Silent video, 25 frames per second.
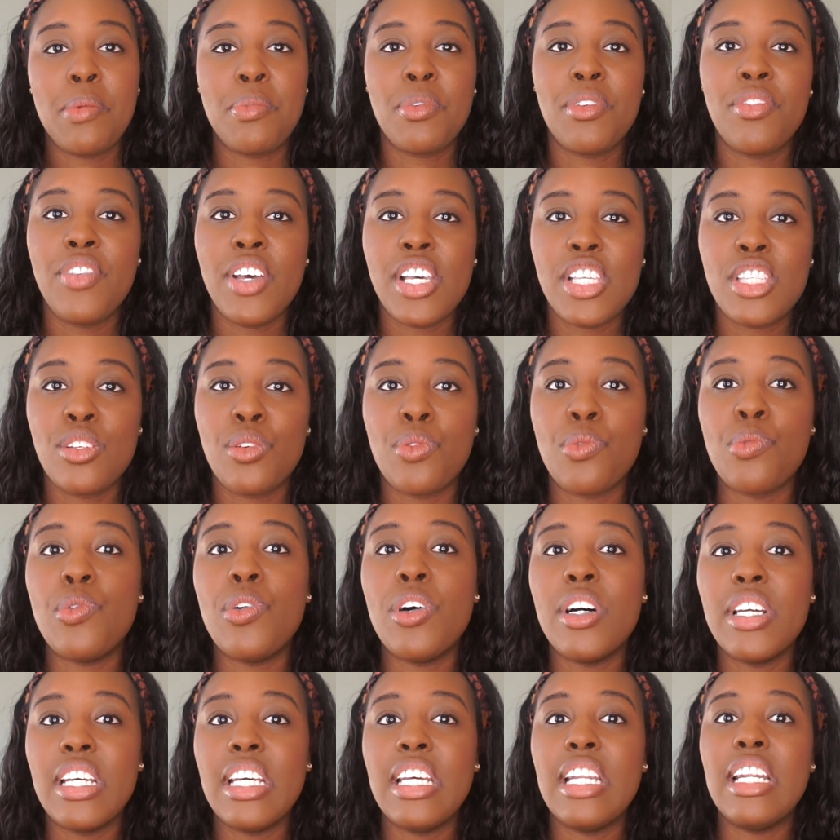professor
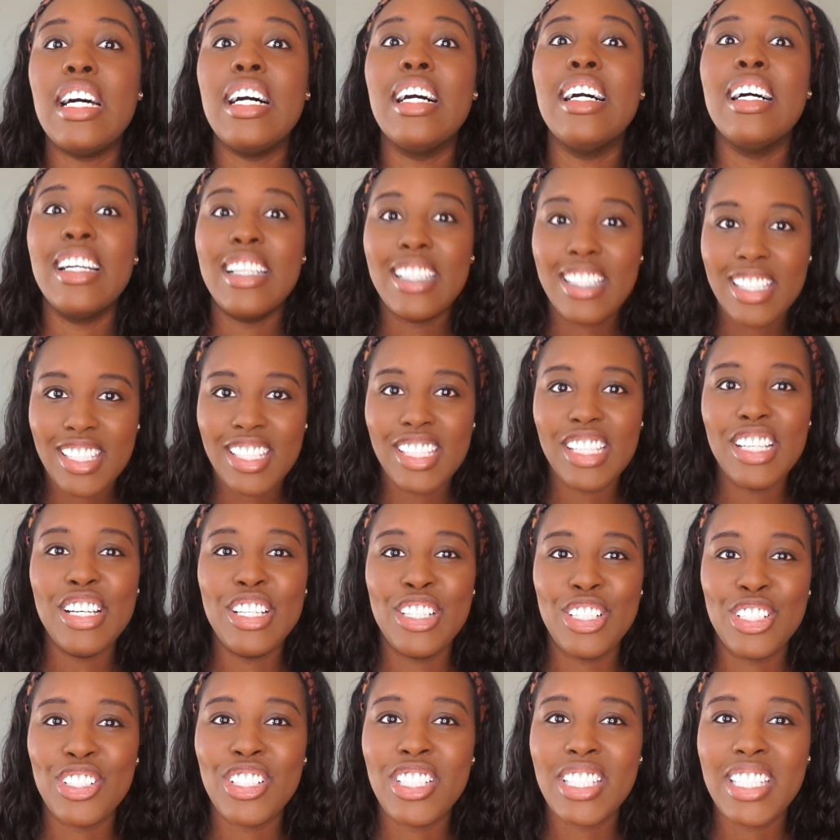wanted us to
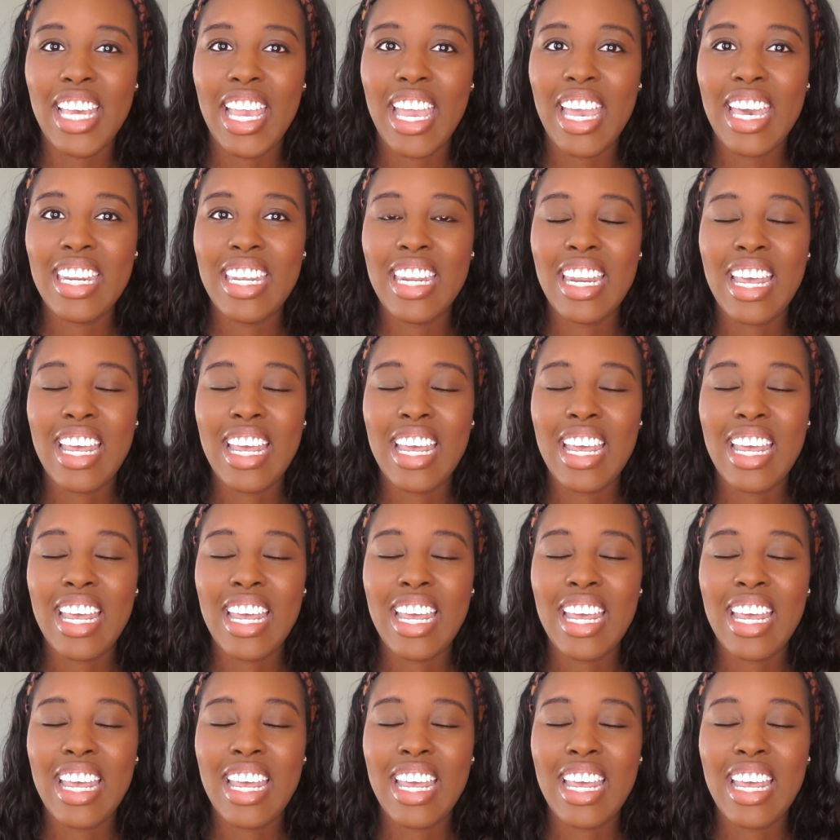understand,